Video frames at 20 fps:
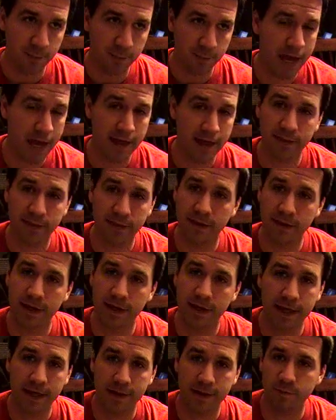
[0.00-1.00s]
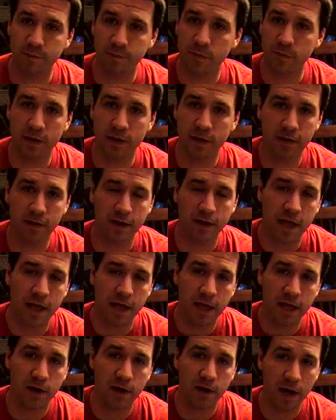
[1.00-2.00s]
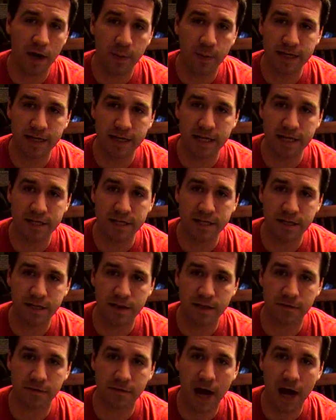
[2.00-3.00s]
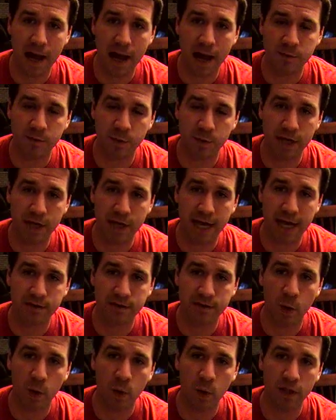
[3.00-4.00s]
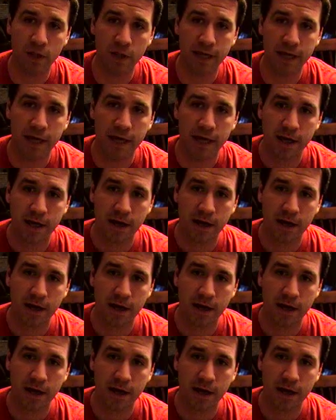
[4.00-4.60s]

Man, you got to pay attention to the vibes, but you can't totally